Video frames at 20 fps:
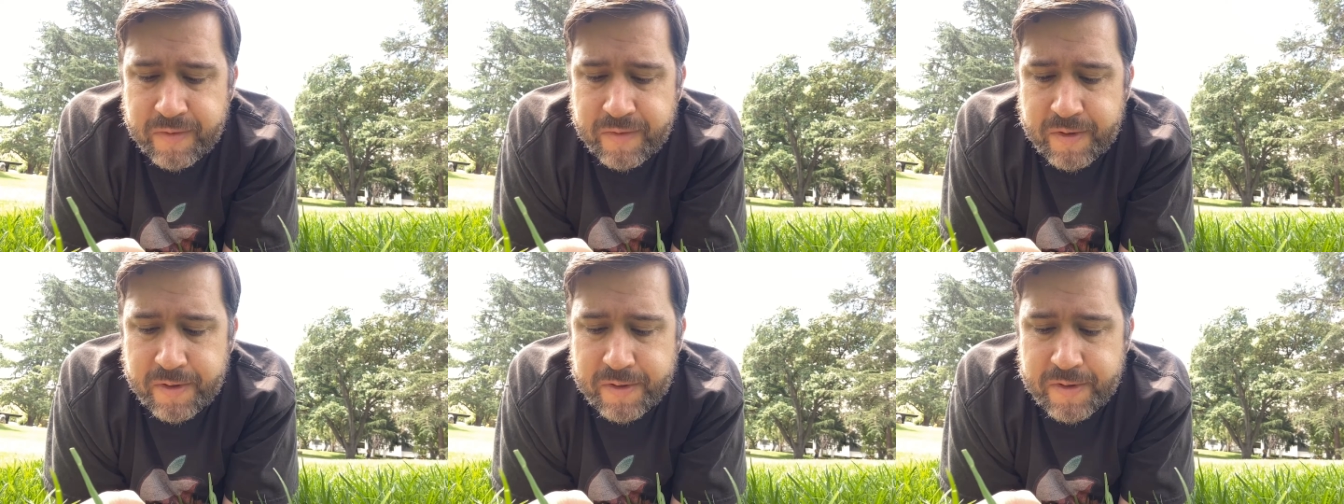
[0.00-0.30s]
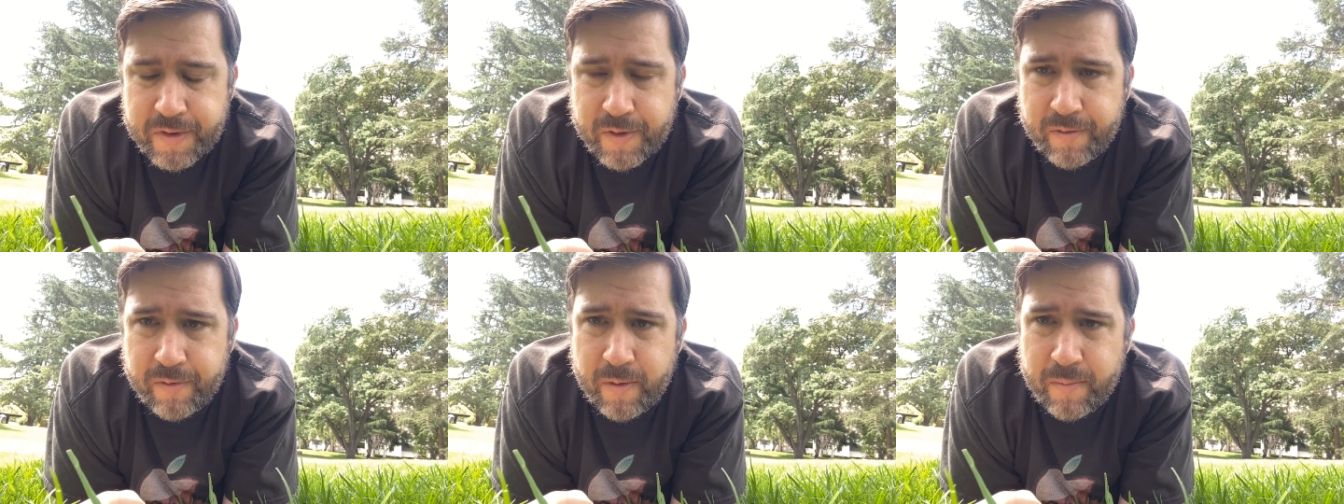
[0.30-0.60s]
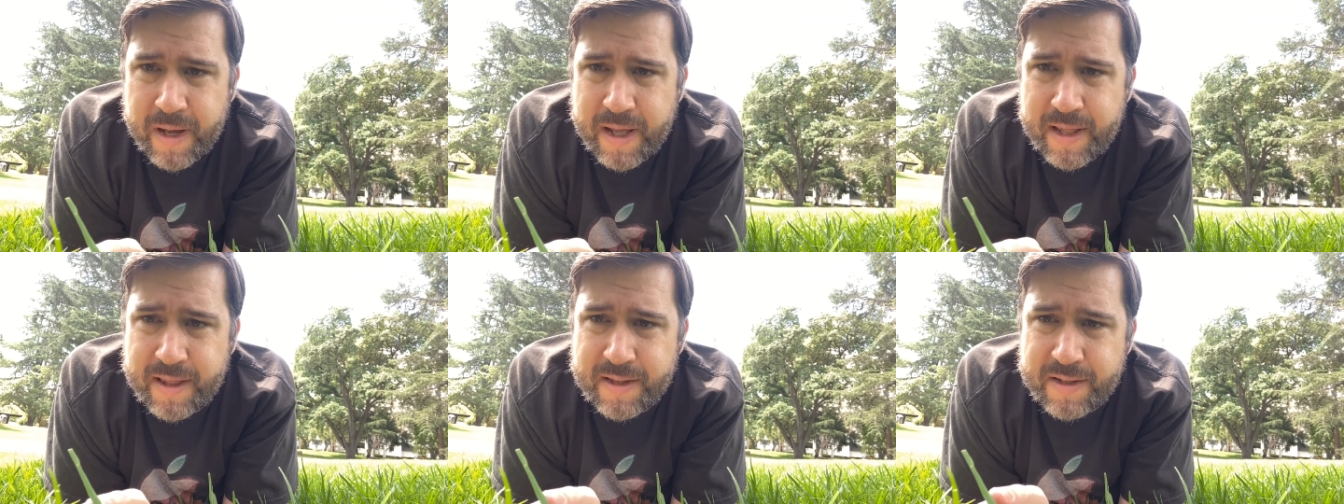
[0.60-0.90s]
so for
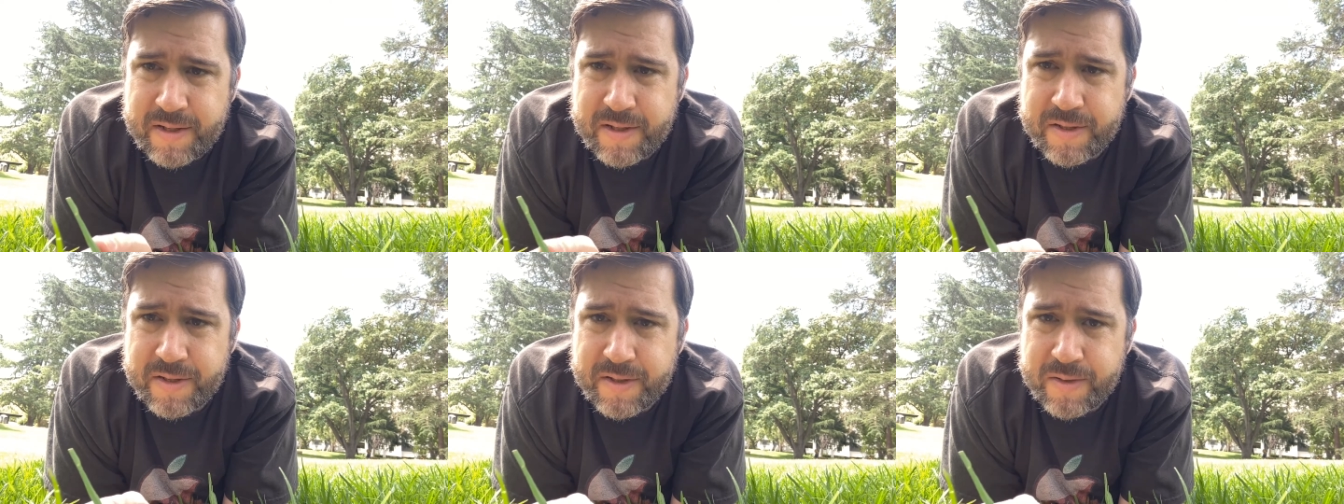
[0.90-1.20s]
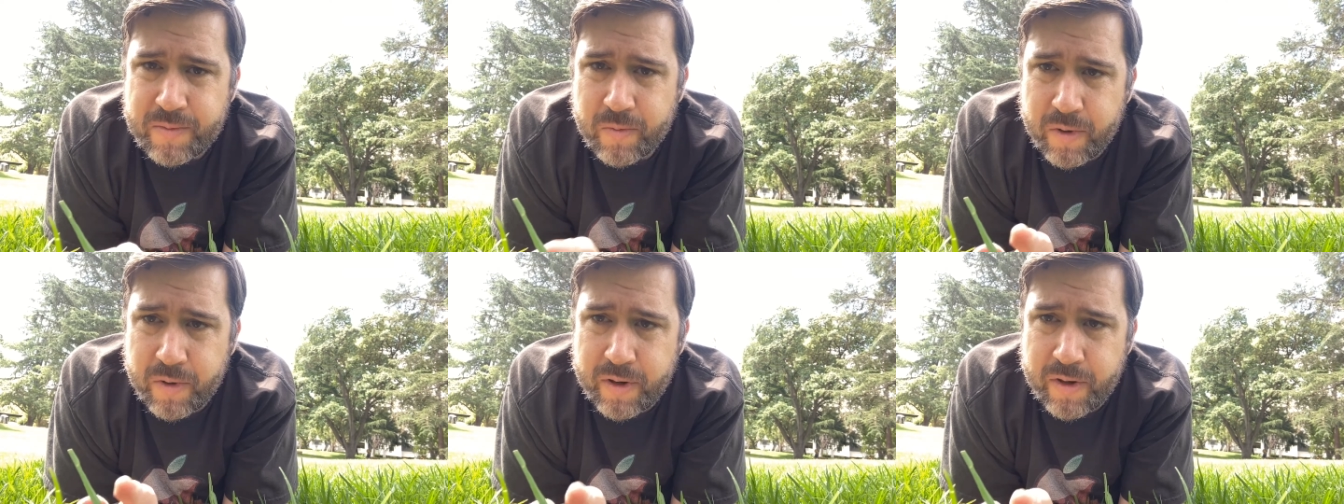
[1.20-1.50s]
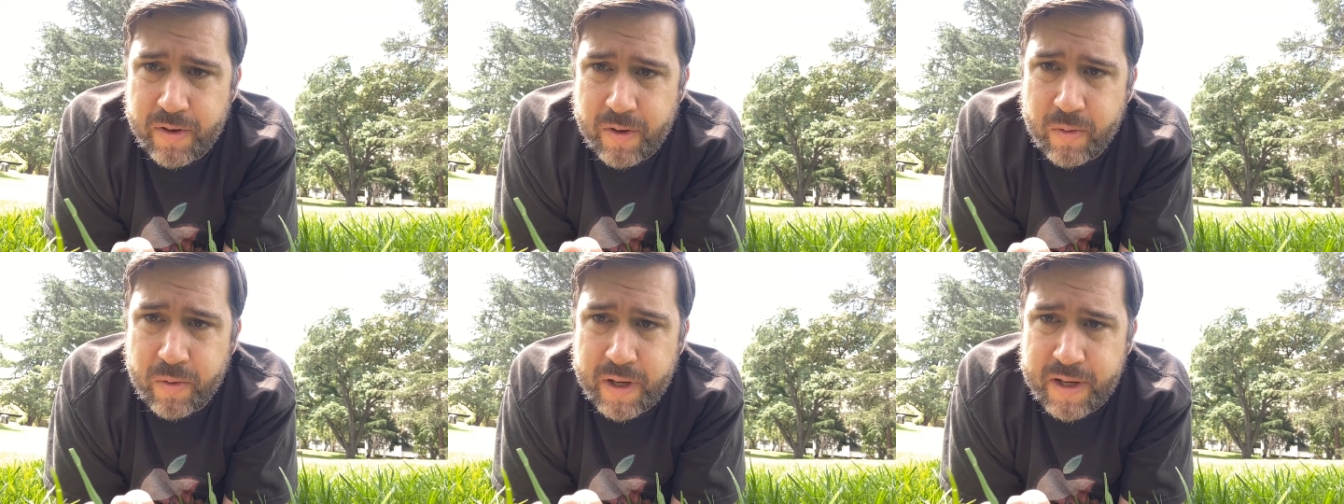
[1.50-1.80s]
me, this is one
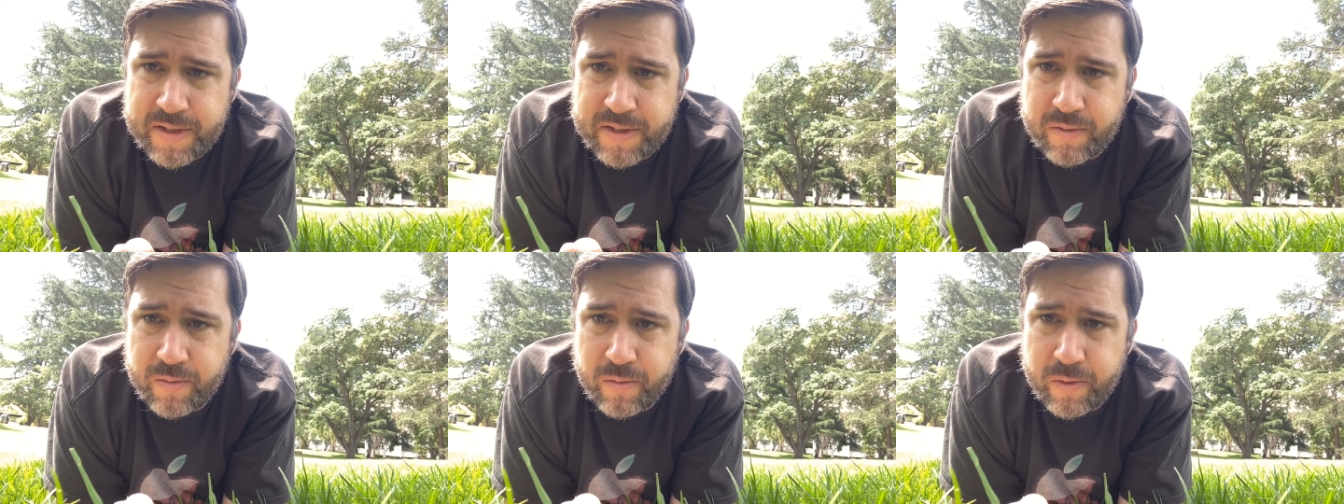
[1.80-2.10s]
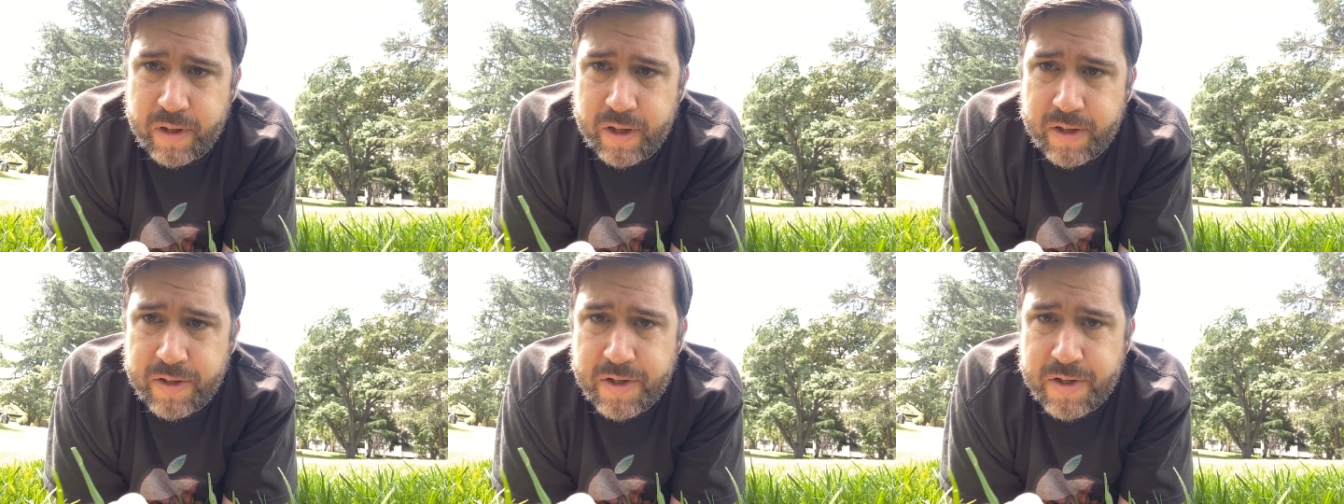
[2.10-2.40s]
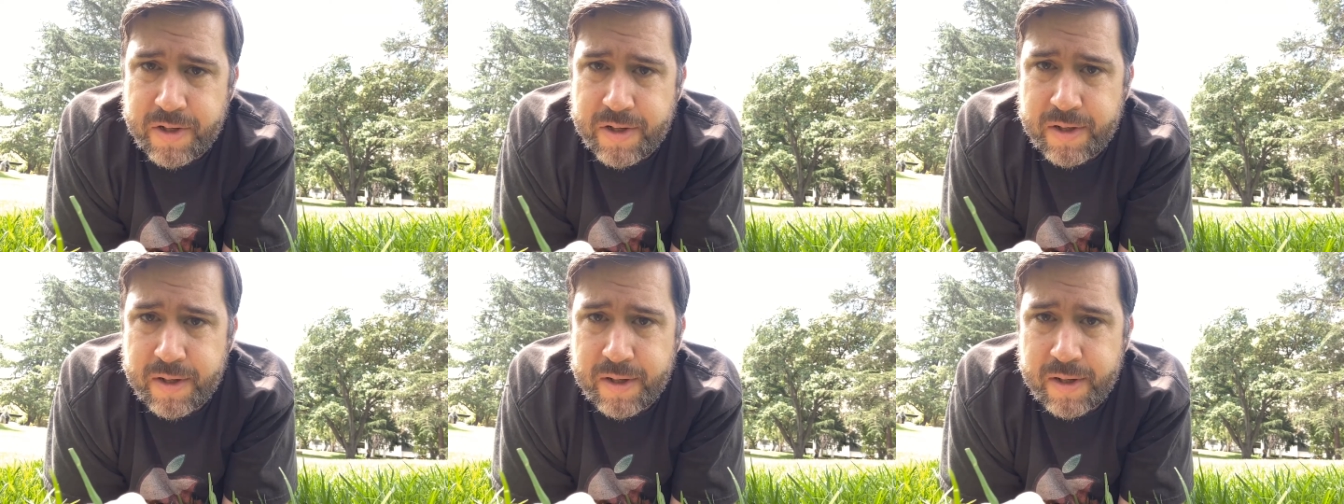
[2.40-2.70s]
of the ways in
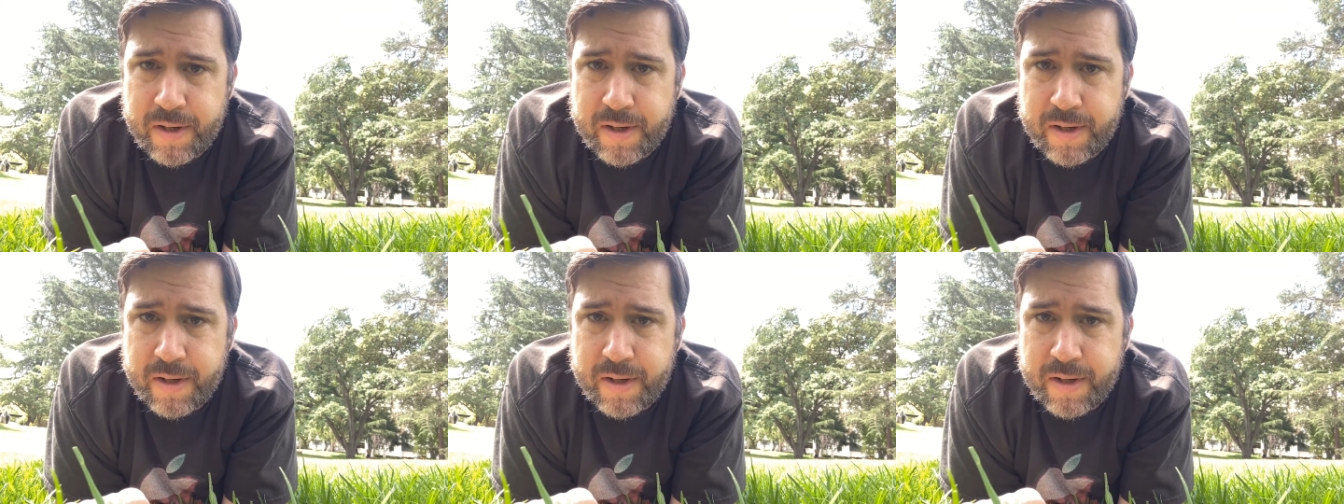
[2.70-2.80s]
which